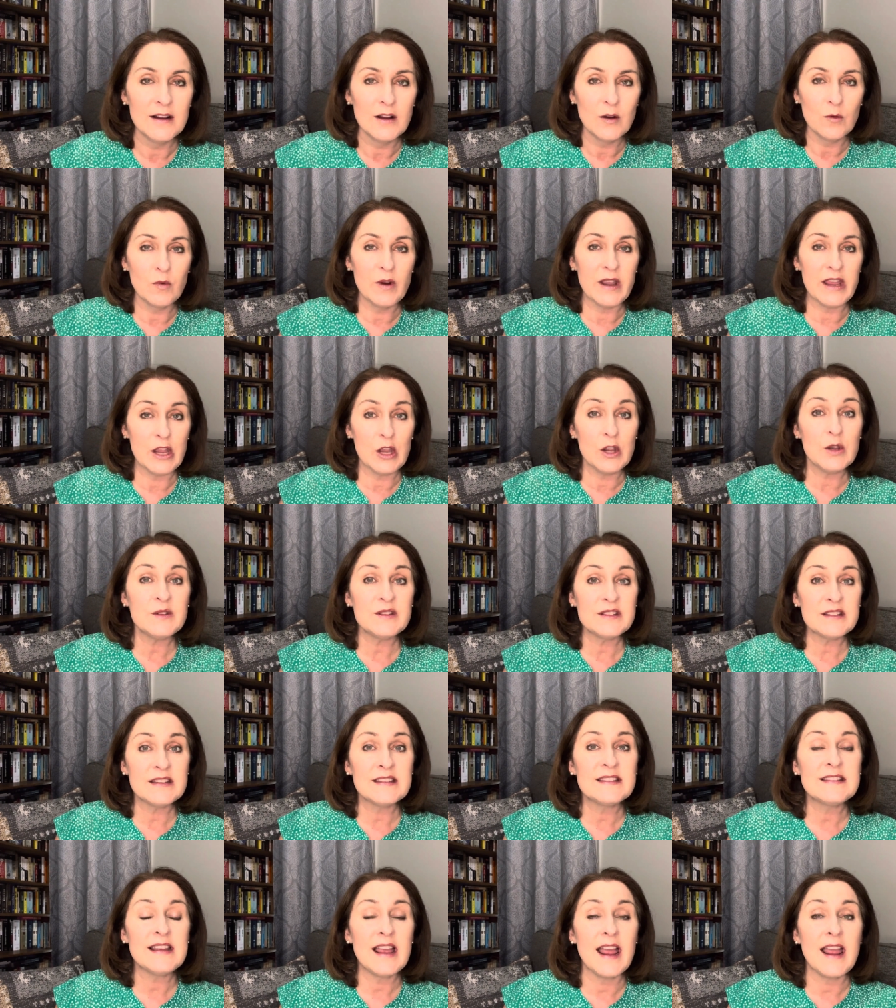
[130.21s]
we used to
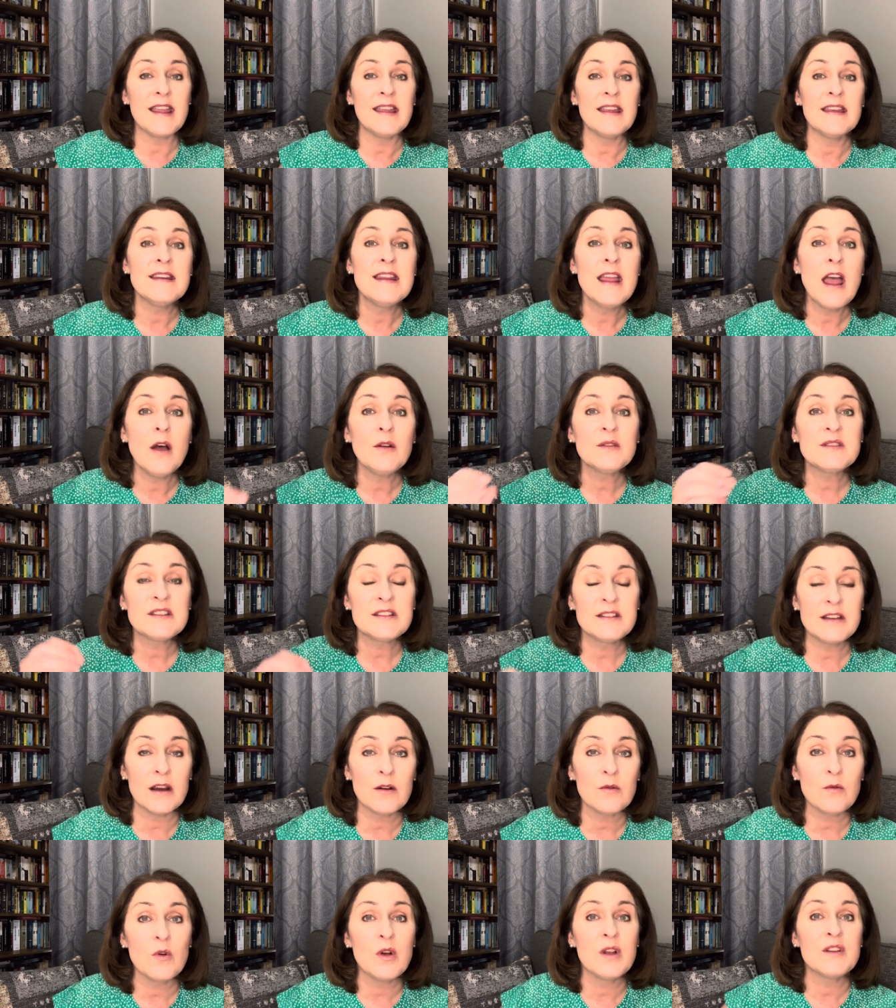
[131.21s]
say inhaled
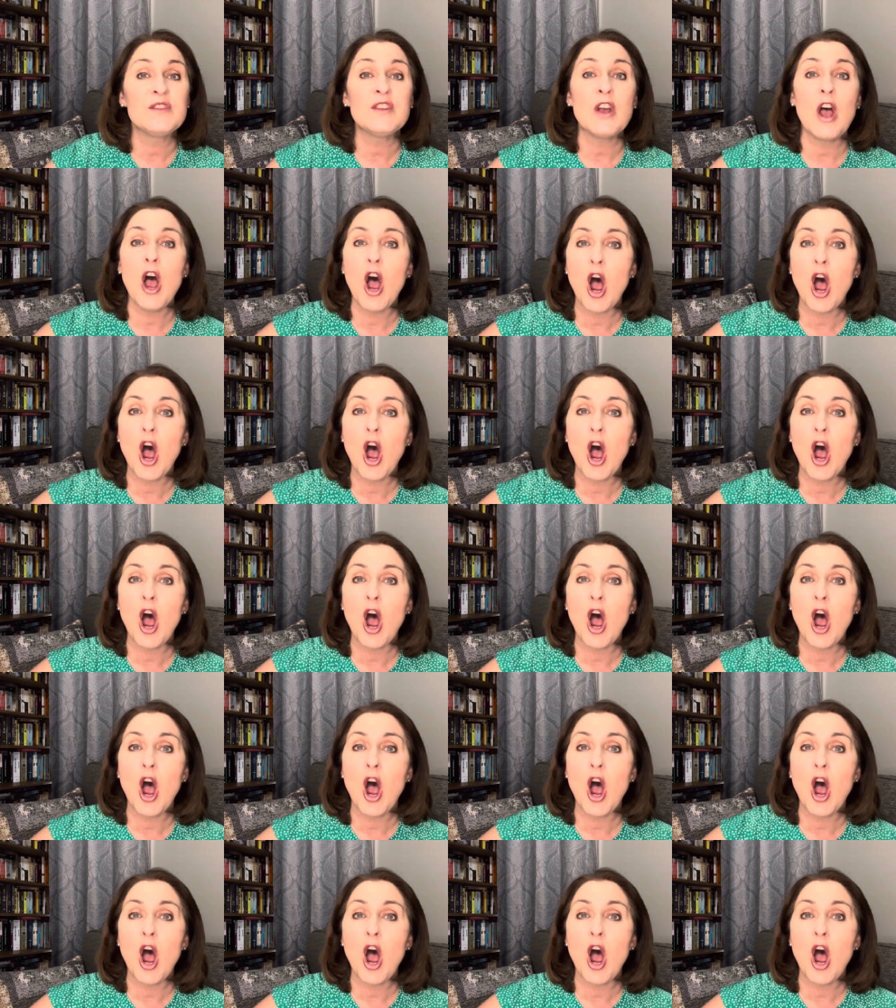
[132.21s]
steroids